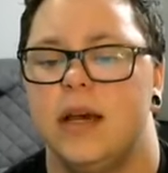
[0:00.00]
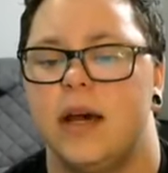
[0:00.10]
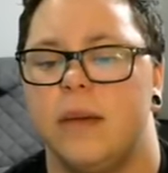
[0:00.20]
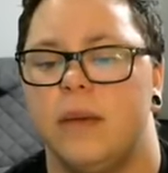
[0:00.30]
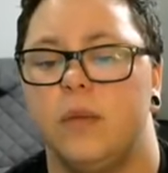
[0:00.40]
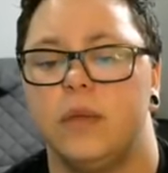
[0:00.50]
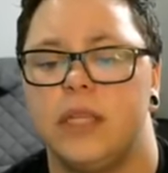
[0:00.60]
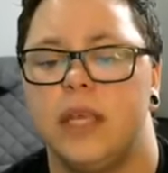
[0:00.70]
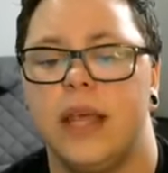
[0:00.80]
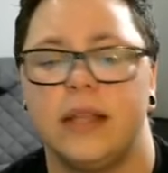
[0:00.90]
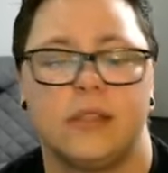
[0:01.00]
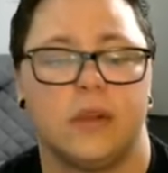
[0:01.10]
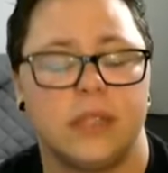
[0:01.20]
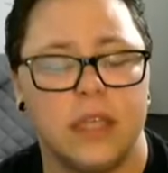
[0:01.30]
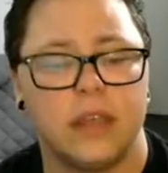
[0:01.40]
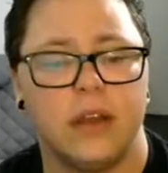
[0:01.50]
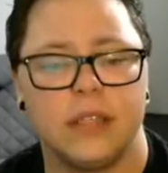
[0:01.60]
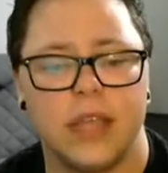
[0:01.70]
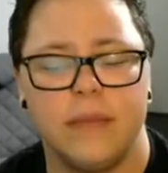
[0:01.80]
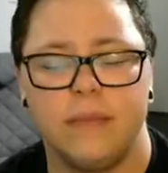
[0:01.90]
And we'll see you then. So see you
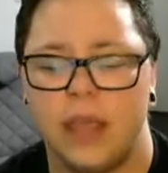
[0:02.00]
Thursday.